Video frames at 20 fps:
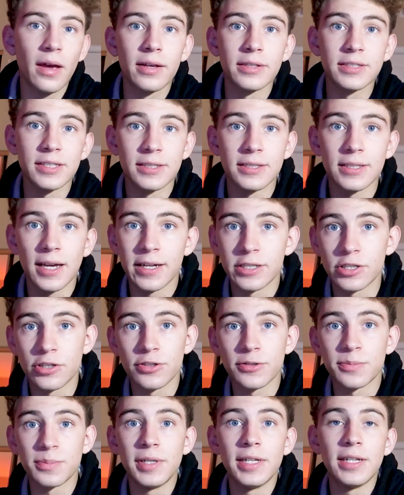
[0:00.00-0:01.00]
Since I
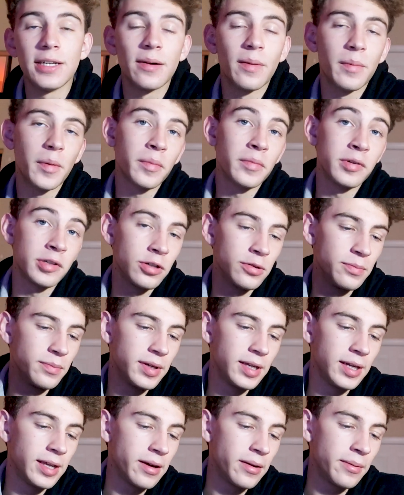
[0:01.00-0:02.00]
chose medium, I'm gonna do
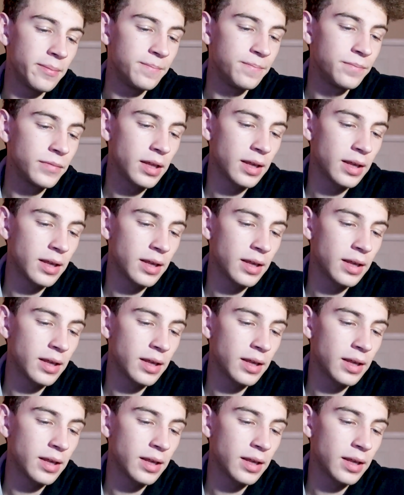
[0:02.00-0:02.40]
medium.